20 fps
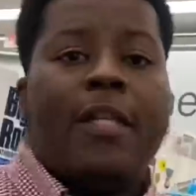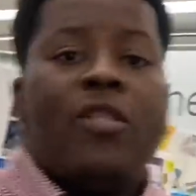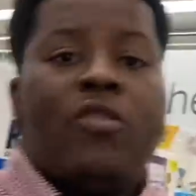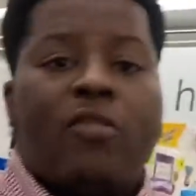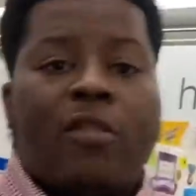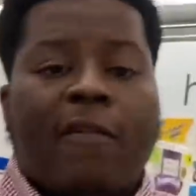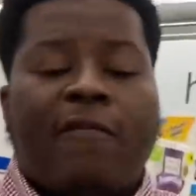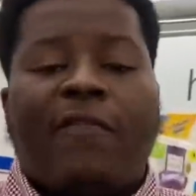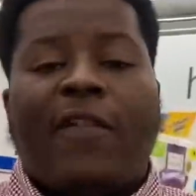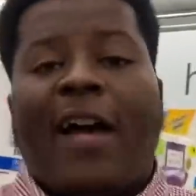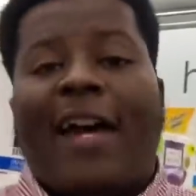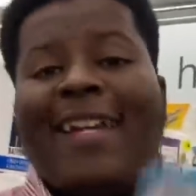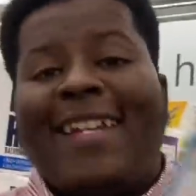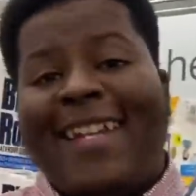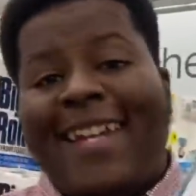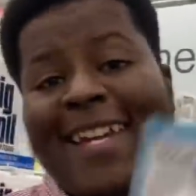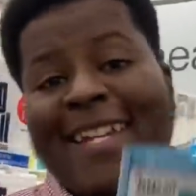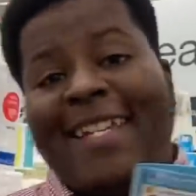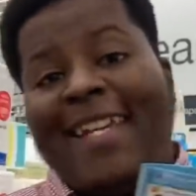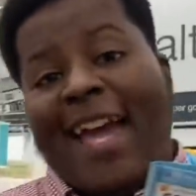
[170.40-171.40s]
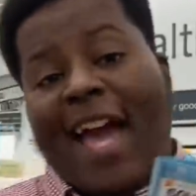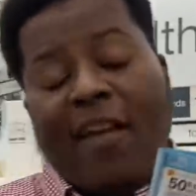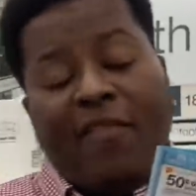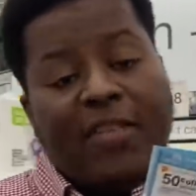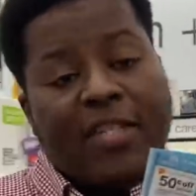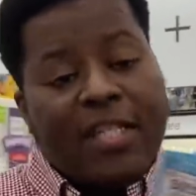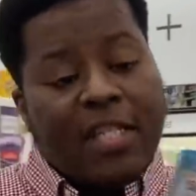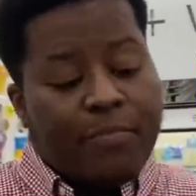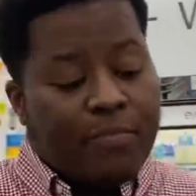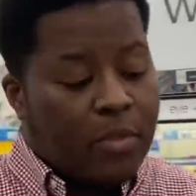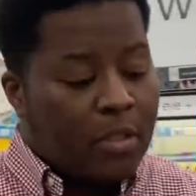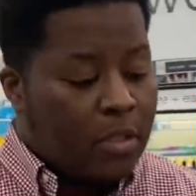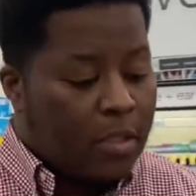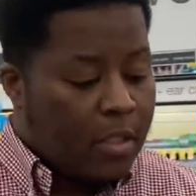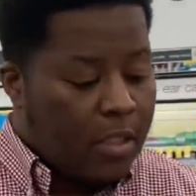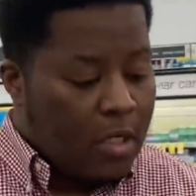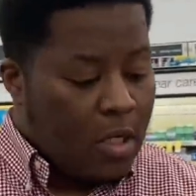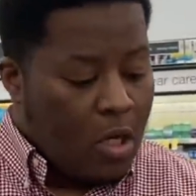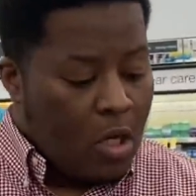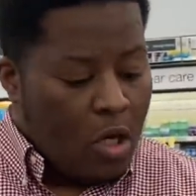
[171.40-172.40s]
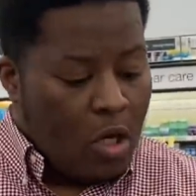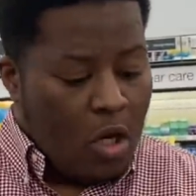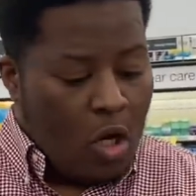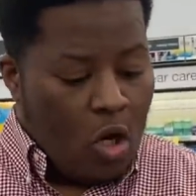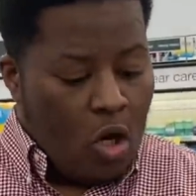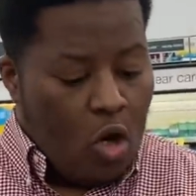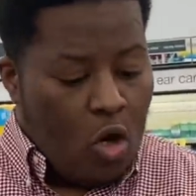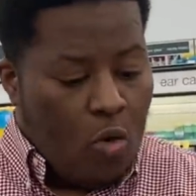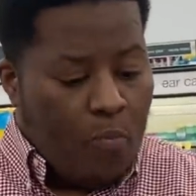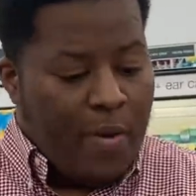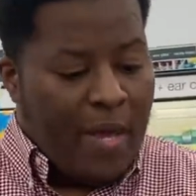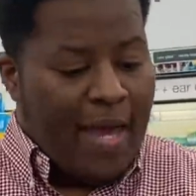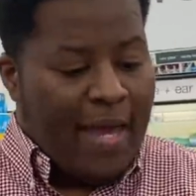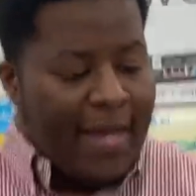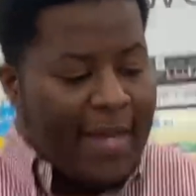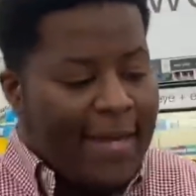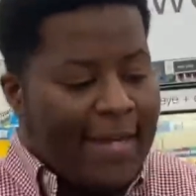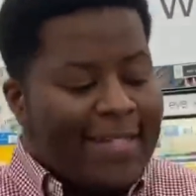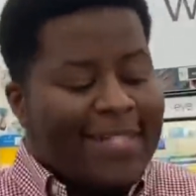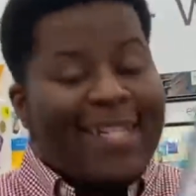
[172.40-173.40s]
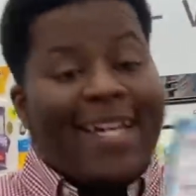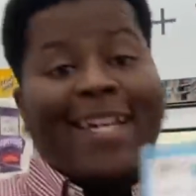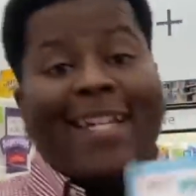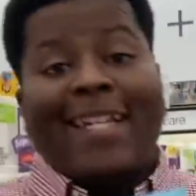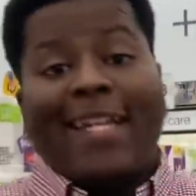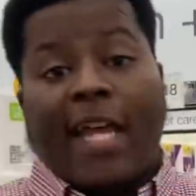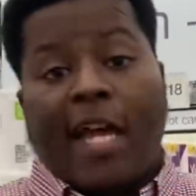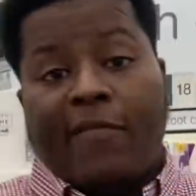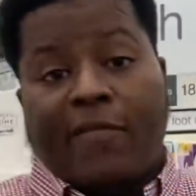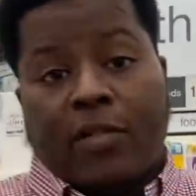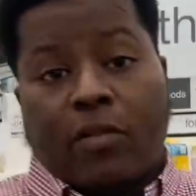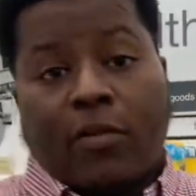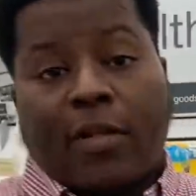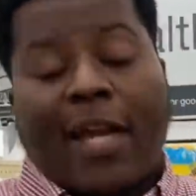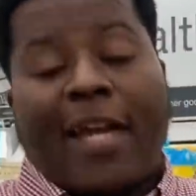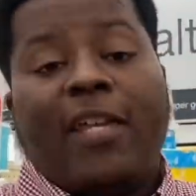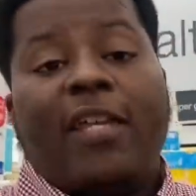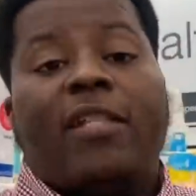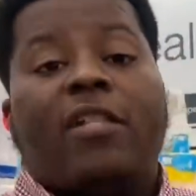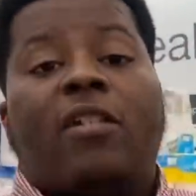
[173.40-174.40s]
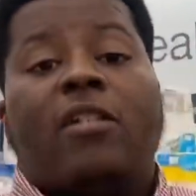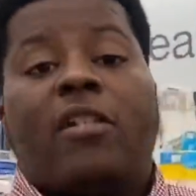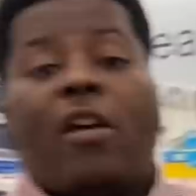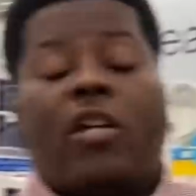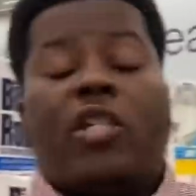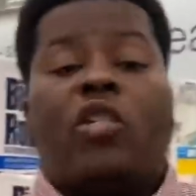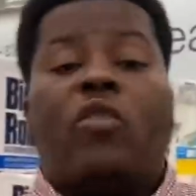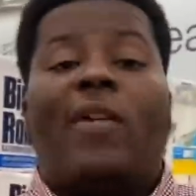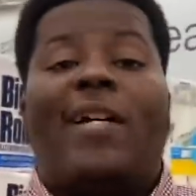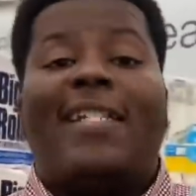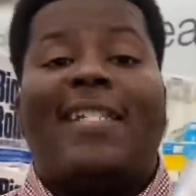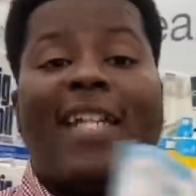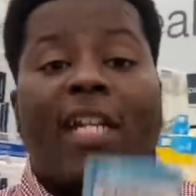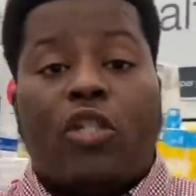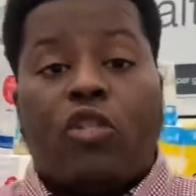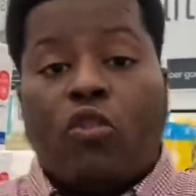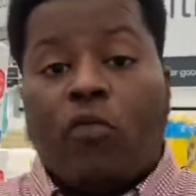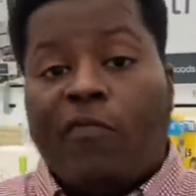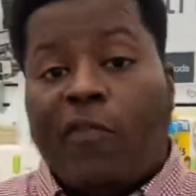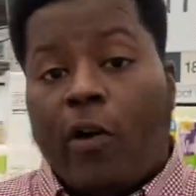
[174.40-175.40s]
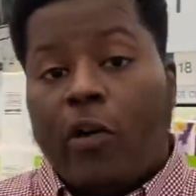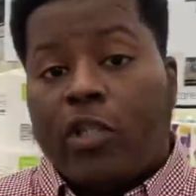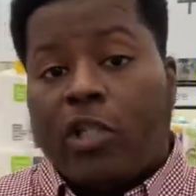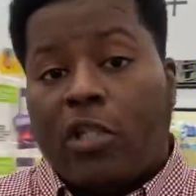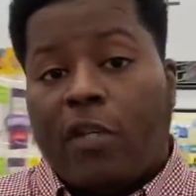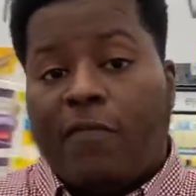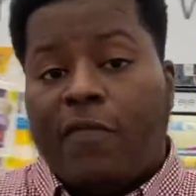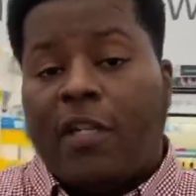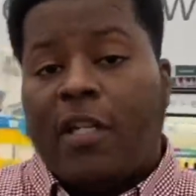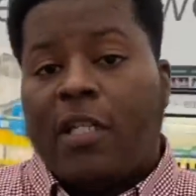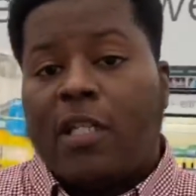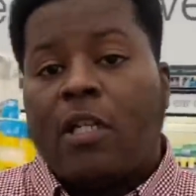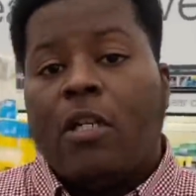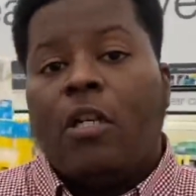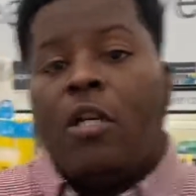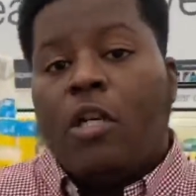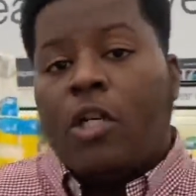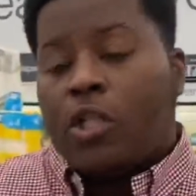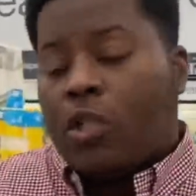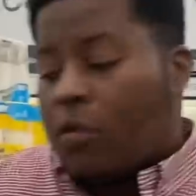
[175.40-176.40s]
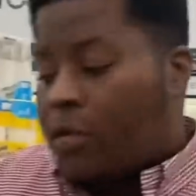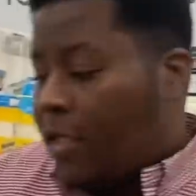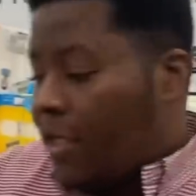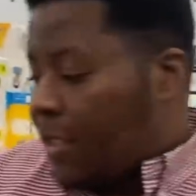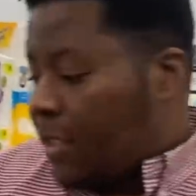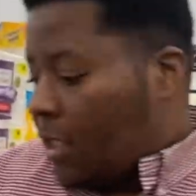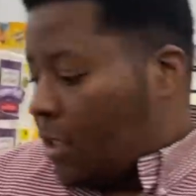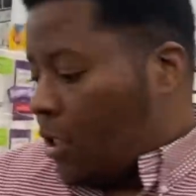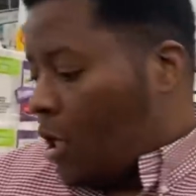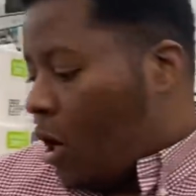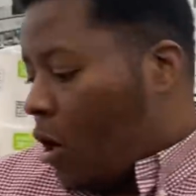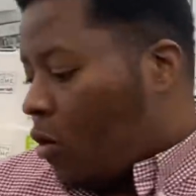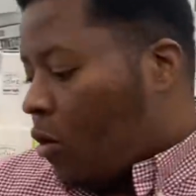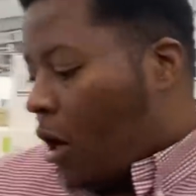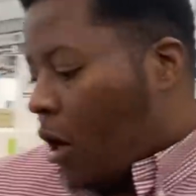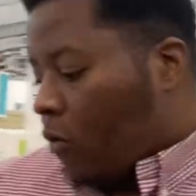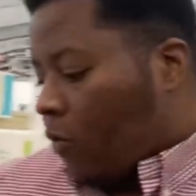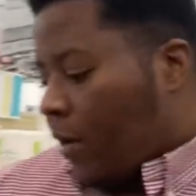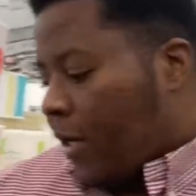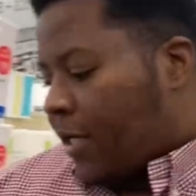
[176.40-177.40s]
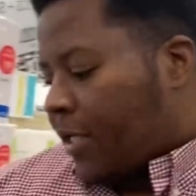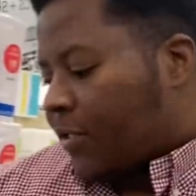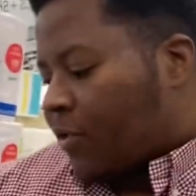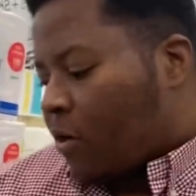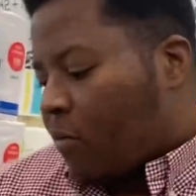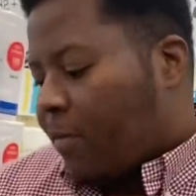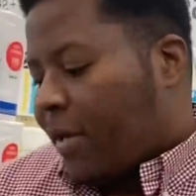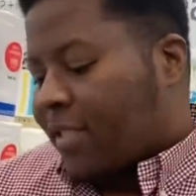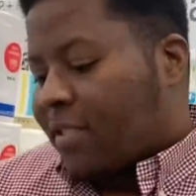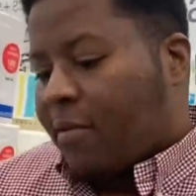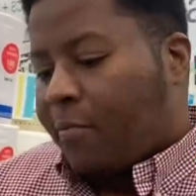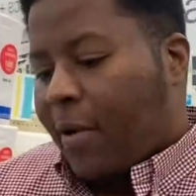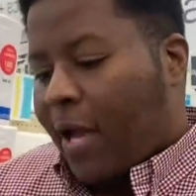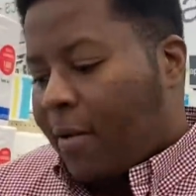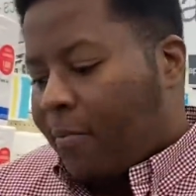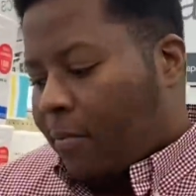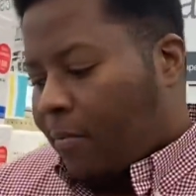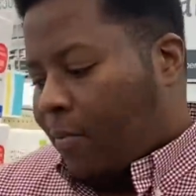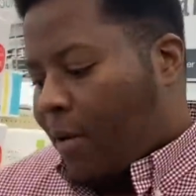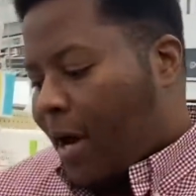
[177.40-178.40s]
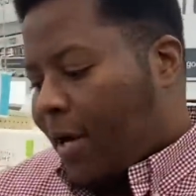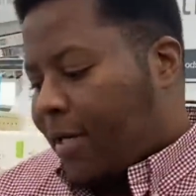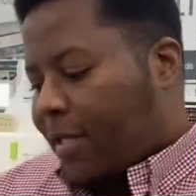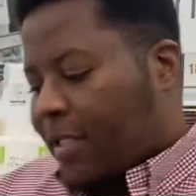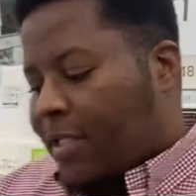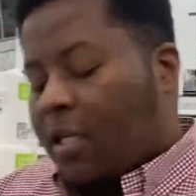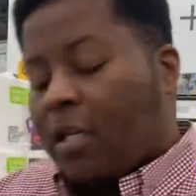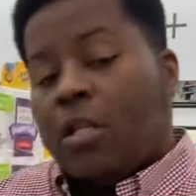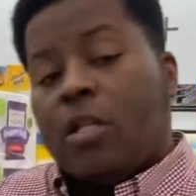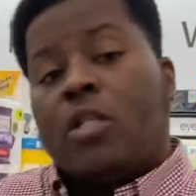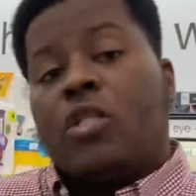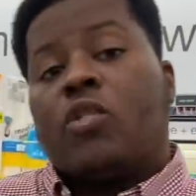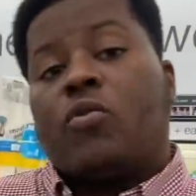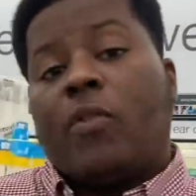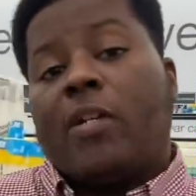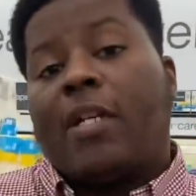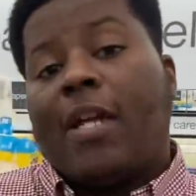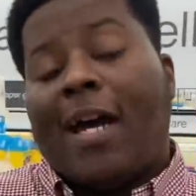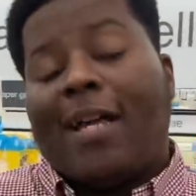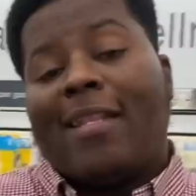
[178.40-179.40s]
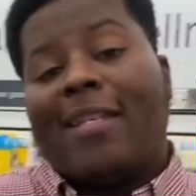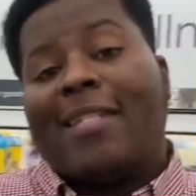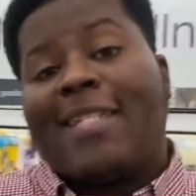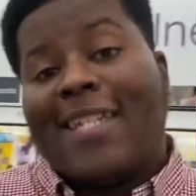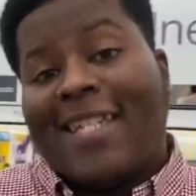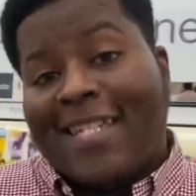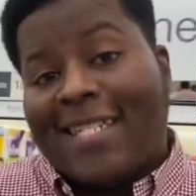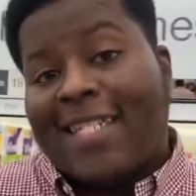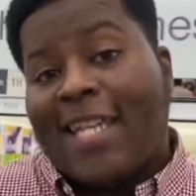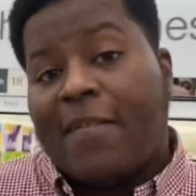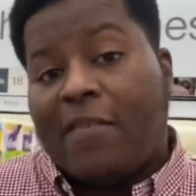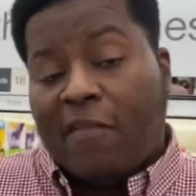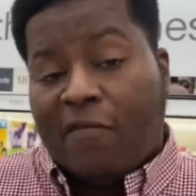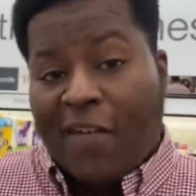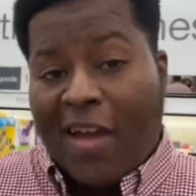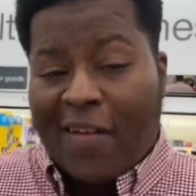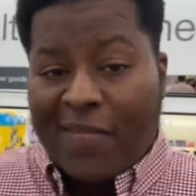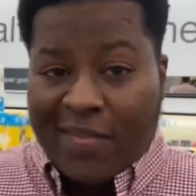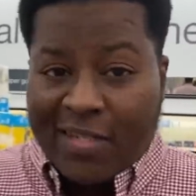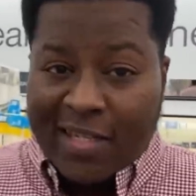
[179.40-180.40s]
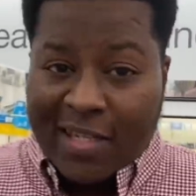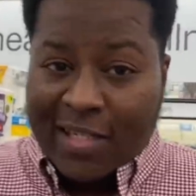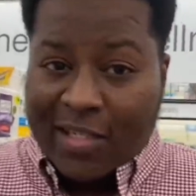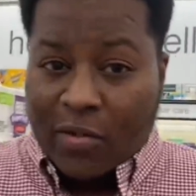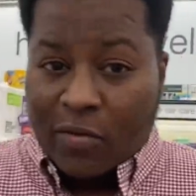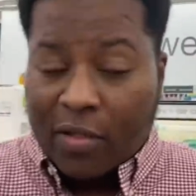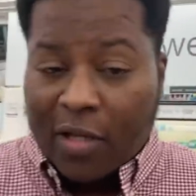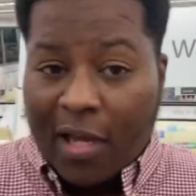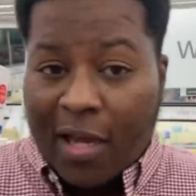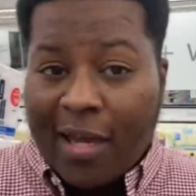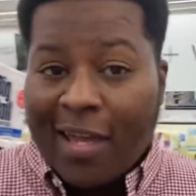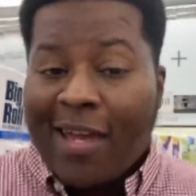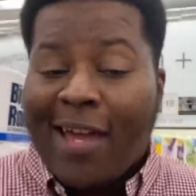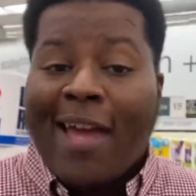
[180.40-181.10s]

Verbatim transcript: you can find in the AVC booklet on page 11, okay? There's also a digital version of this. So this alone already is gonna make the paper products $3.75, okay?